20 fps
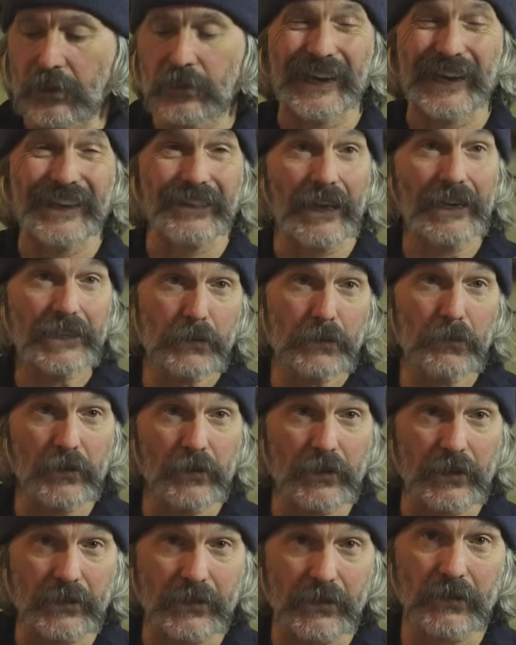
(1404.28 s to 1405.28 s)
I liked about
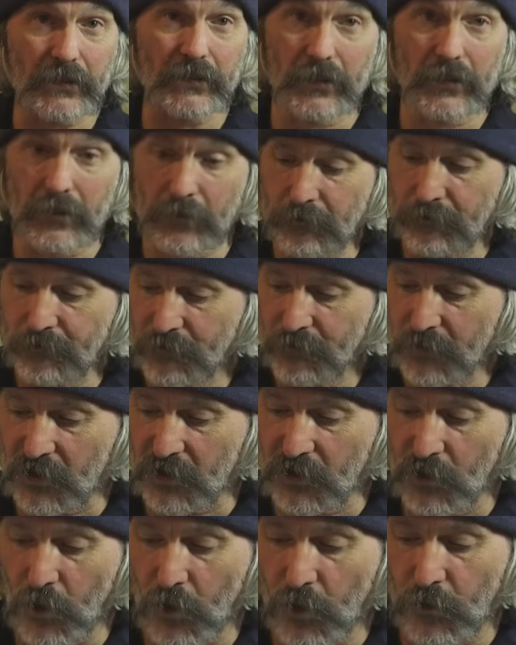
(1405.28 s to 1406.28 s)
this system: the
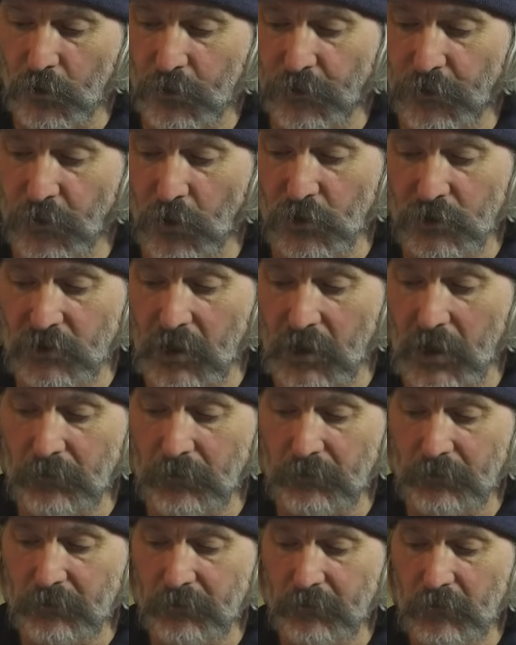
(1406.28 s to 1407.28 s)
stove folds
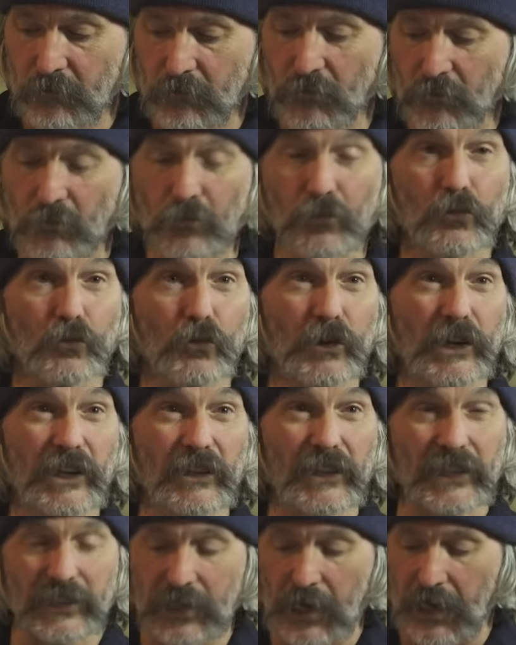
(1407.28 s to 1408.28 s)
up
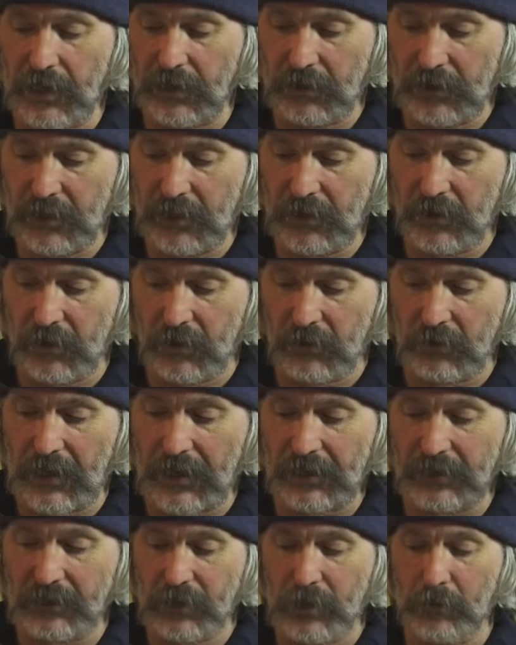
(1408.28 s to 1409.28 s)
really tightly. The
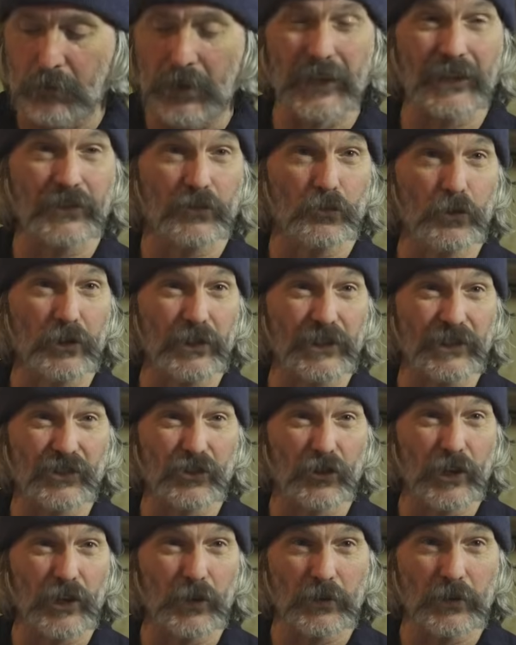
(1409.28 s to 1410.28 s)
legs come in. It's really
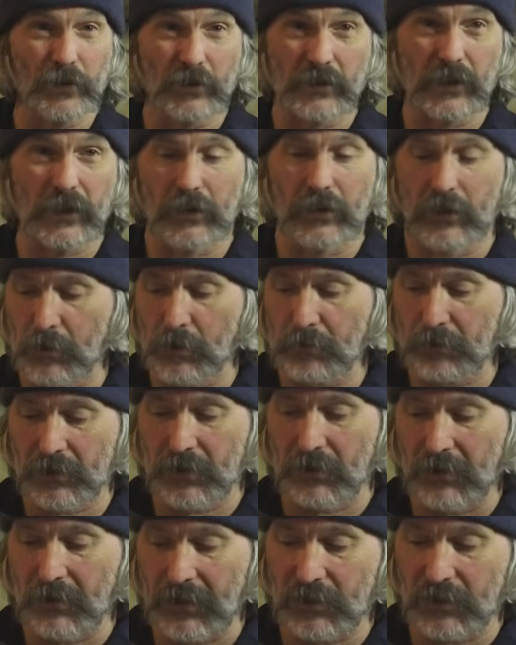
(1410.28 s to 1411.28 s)
sturdy when you set it up, but
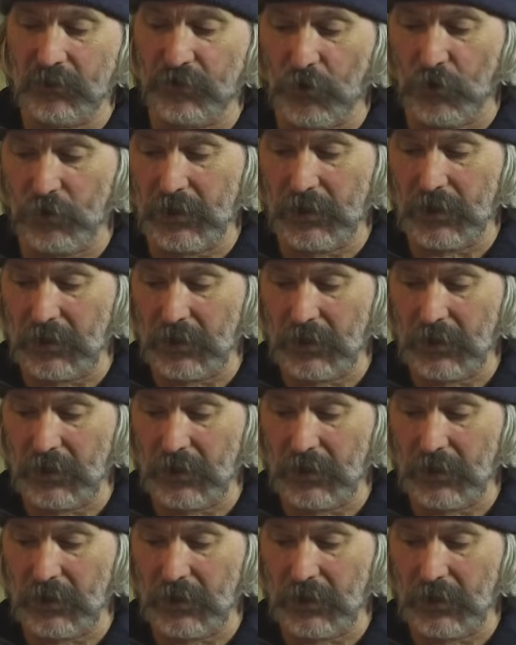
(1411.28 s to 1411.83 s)
the legs fold in.